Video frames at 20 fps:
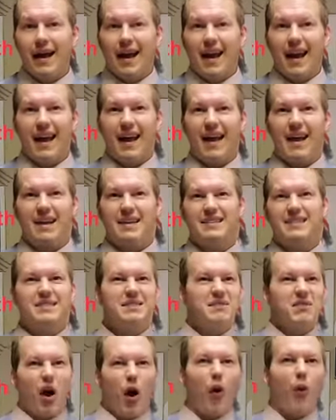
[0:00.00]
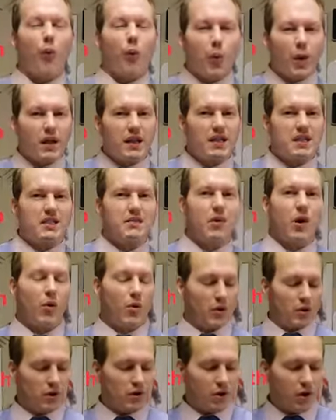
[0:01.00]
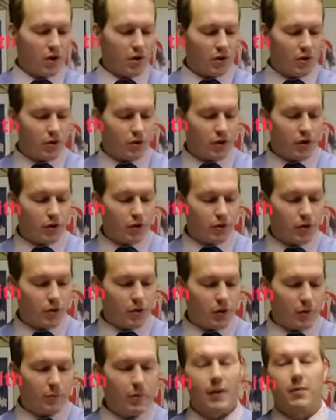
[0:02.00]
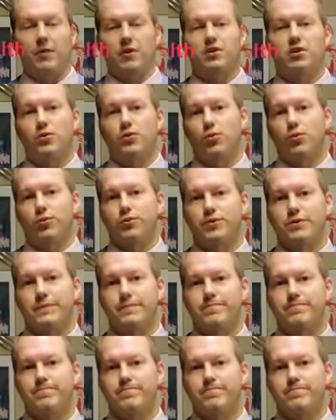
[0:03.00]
and a really small one called the New York Public Schools.